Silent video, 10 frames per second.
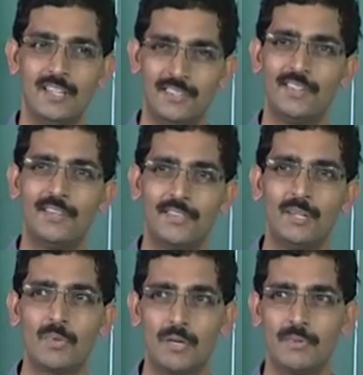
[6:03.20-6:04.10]
This is a
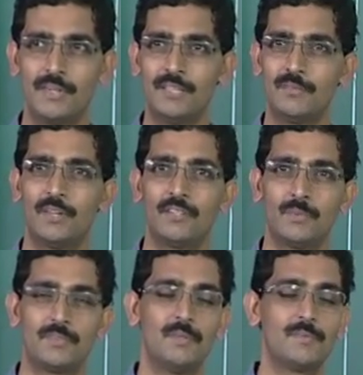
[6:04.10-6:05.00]
design problem, right? What is the
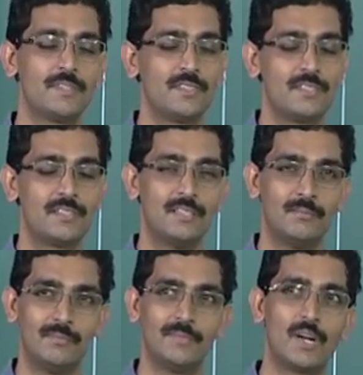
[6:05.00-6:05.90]
performance of the
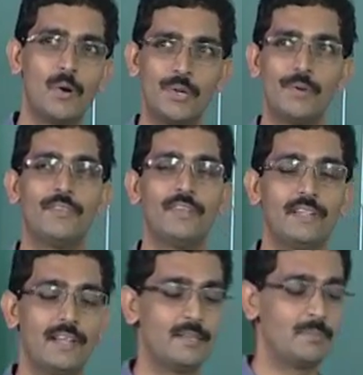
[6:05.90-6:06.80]
system, or how do you design
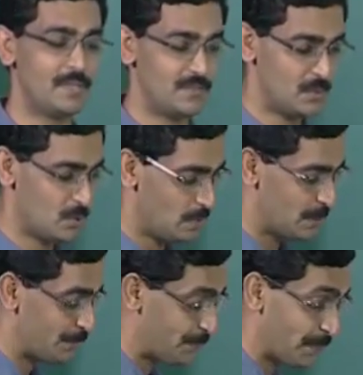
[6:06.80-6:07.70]
the light paths and so on.
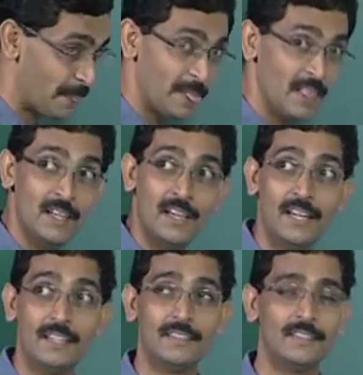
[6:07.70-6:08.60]

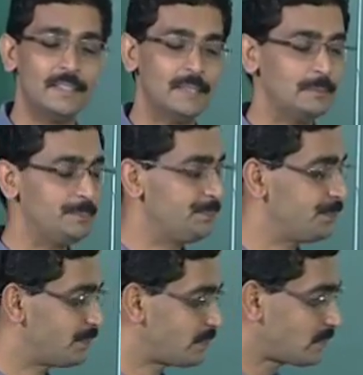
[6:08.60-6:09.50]
And
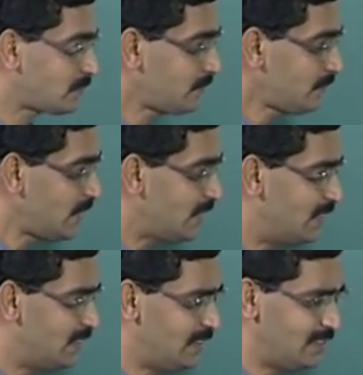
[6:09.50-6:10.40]

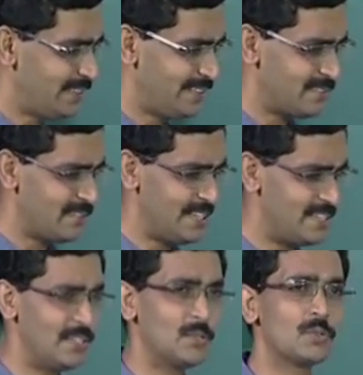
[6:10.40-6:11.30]
then I guess in
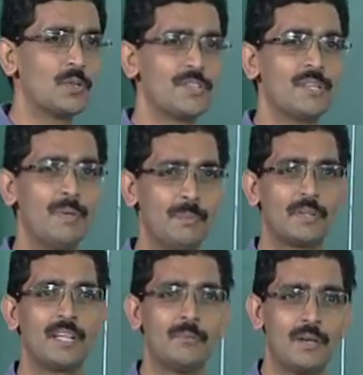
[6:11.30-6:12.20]
1999, 2000 a paper
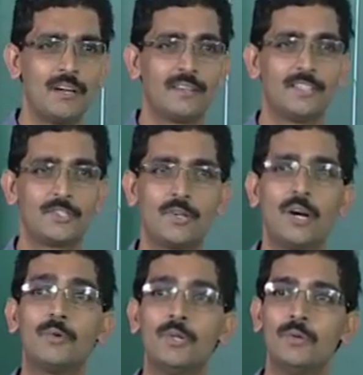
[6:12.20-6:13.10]
came along that showed
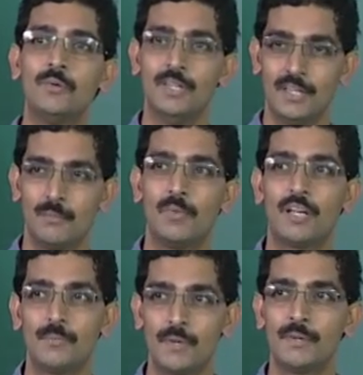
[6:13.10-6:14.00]
how to do
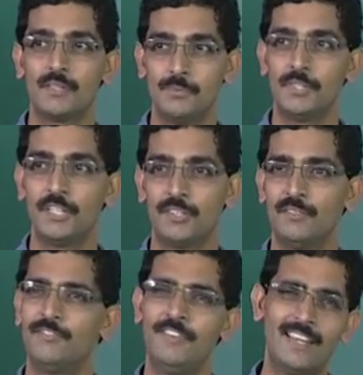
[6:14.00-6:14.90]
blocking probability computation. It
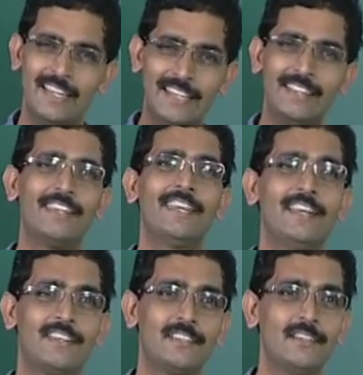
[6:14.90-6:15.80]
was fairly intricate